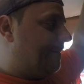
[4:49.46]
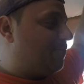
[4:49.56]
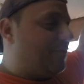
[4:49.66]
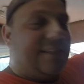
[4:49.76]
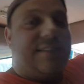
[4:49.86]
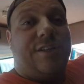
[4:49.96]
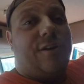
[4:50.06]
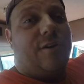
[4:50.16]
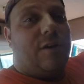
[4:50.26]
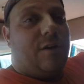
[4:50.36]
this
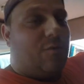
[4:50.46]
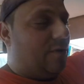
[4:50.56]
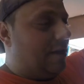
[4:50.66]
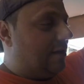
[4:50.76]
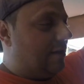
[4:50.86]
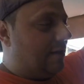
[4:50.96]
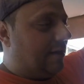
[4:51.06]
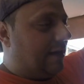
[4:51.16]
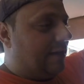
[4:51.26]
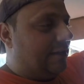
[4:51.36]
year, we,
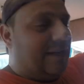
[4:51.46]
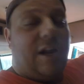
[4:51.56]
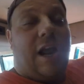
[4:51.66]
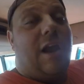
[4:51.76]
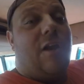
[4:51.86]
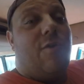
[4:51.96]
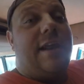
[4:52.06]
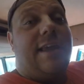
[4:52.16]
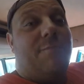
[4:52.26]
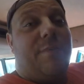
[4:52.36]
Catalina and I
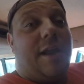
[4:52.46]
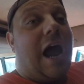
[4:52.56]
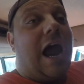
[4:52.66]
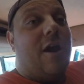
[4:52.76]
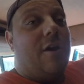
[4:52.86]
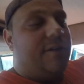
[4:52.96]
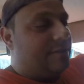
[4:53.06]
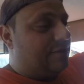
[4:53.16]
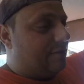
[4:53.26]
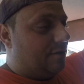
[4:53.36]
already have been hired,
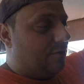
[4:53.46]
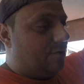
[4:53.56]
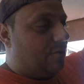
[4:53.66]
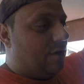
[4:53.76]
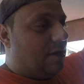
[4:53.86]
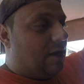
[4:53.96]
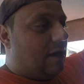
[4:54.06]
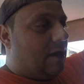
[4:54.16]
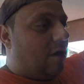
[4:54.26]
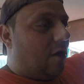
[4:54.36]
so
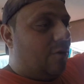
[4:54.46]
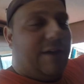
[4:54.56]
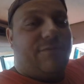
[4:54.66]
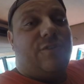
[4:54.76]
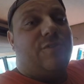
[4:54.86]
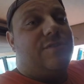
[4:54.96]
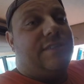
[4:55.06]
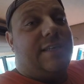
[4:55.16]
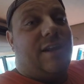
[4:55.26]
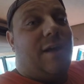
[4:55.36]
all we have to do is
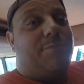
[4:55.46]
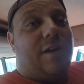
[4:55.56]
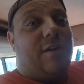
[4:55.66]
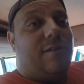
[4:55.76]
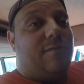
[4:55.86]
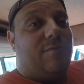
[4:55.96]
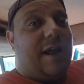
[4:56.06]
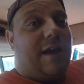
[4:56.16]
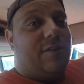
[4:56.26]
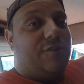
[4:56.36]
get up there and we
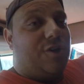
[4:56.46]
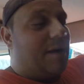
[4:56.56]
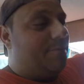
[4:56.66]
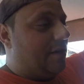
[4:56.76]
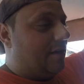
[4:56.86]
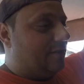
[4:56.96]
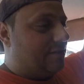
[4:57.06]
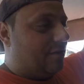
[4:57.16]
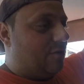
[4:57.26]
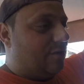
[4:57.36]
have the job there.
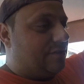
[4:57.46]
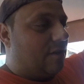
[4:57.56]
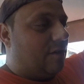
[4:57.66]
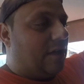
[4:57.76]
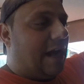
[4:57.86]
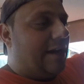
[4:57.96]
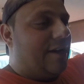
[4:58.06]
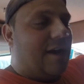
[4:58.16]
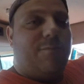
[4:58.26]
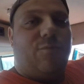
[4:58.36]
So it's all lined
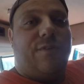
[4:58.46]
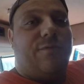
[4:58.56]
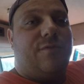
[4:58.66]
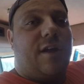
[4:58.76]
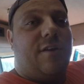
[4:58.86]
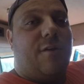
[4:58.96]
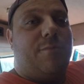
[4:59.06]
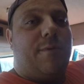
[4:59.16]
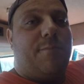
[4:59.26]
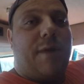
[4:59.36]
up. We've done our
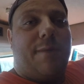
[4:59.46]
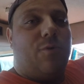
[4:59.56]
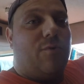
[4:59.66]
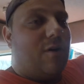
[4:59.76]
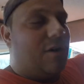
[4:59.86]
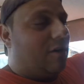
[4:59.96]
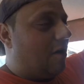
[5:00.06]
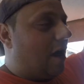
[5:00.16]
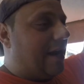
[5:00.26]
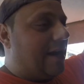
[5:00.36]
paperwork,
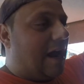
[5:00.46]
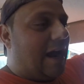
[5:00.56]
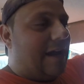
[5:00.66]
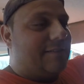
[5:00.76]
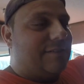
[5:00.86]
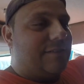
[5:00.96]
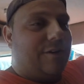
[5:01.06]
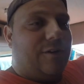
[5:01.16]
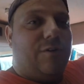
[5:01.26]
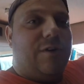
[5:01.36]
our I nines, you
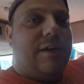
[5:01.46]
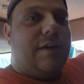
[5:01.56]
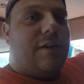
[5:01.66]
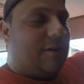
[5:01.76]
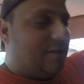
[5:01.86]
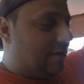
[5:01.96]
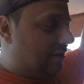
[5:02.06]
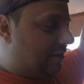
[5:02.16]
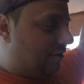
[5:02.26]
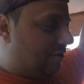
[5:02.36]
know, or,
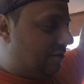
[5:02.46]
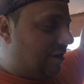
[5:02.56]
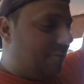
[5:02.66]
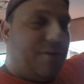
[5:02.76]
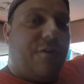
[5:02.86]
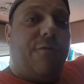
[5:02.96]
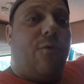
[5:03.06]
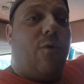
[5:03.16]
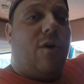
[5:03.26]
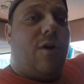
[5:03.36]
you know, W
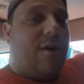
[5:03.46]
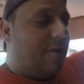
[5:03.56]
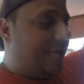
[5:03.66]
four and all